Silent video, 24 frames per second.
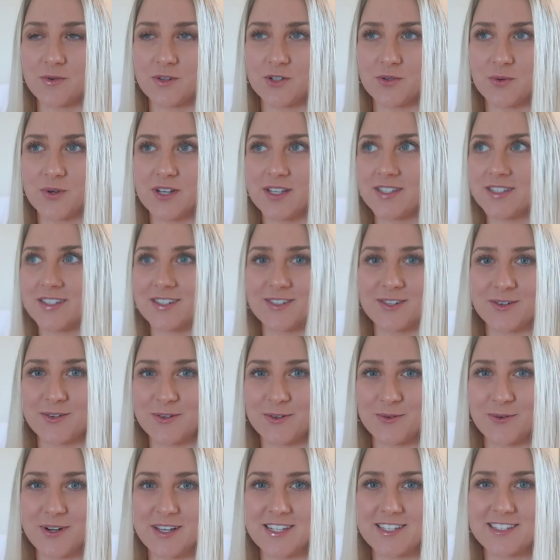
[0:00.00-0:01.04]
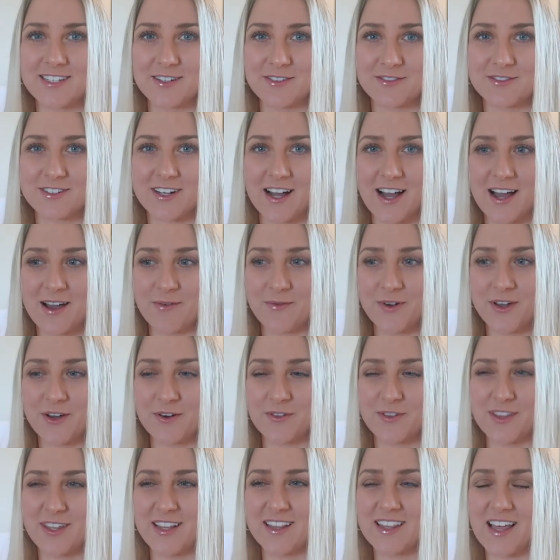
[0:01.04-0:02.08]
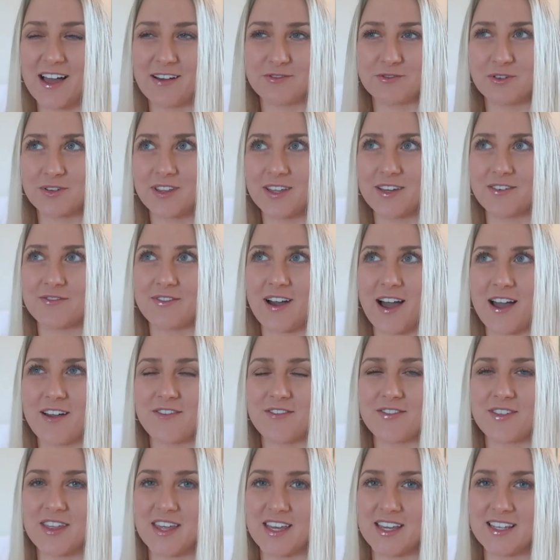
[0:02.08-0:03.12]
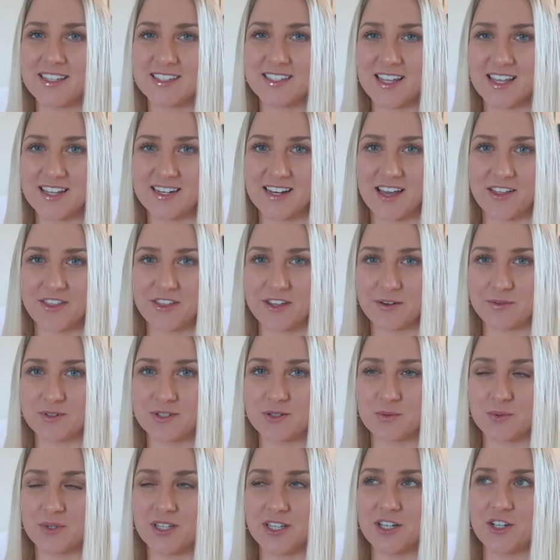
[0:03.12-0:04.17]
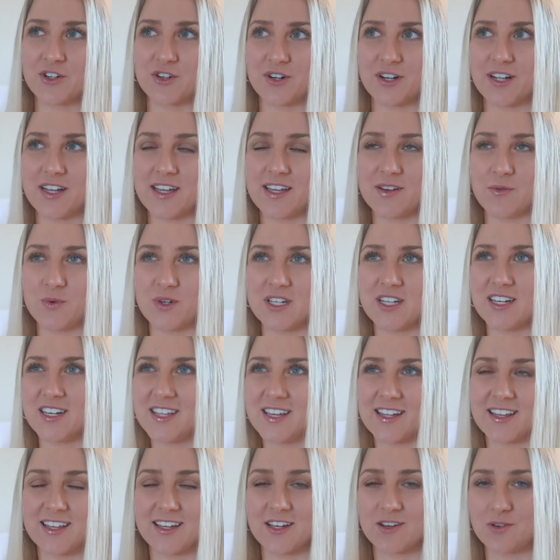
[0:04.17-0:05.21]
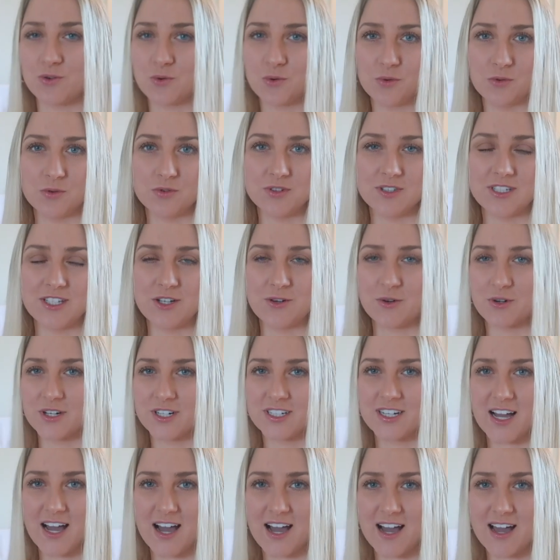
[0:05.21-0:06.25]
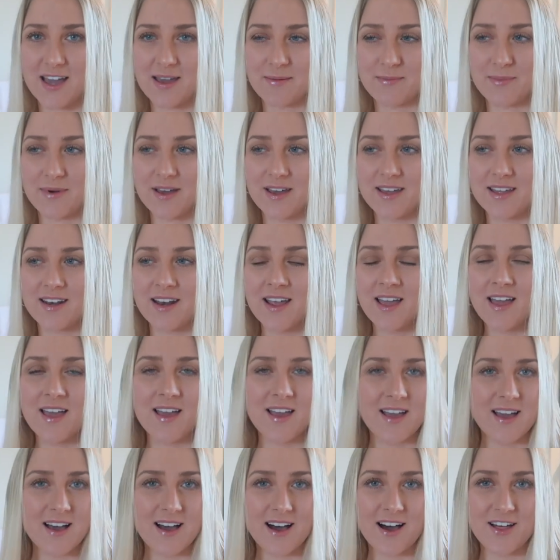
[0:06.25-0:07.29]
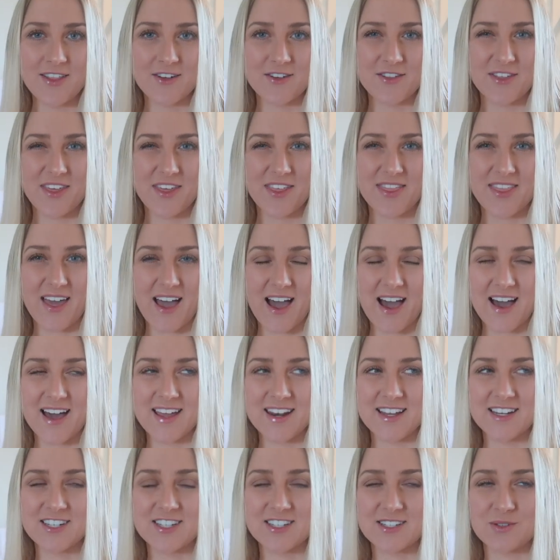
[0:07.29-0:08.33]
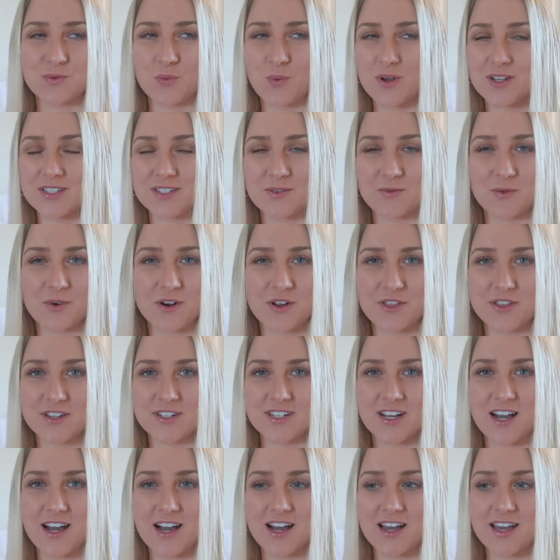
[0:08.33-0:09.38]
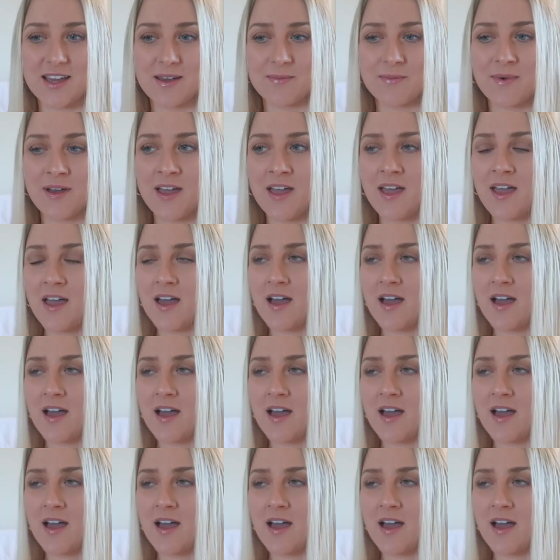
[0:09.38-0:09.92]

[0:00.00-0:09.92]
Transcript: which was a total waste of time we only left with like five things and nothing was really great we did get like a cool dior tie but other than that, it just wasn't worth the time.